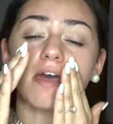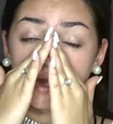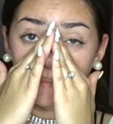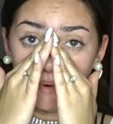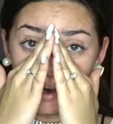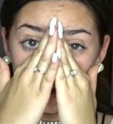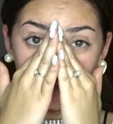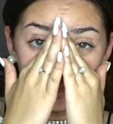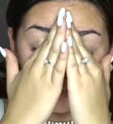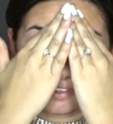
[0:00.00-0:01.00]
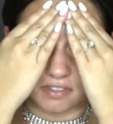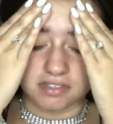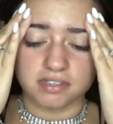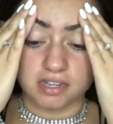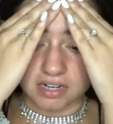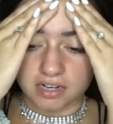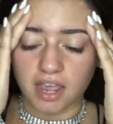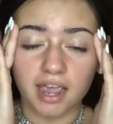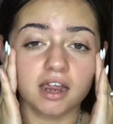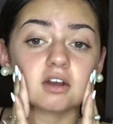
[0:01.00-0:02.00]
an important
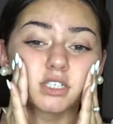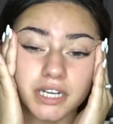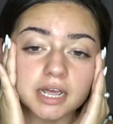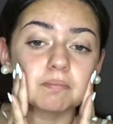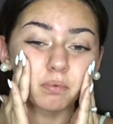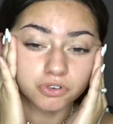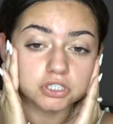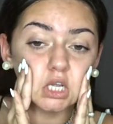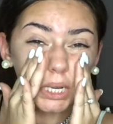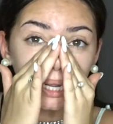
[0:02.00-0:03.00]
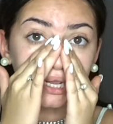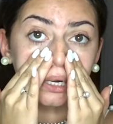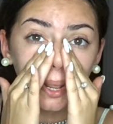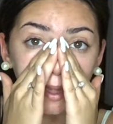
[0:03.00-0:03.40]
skincare tip routine.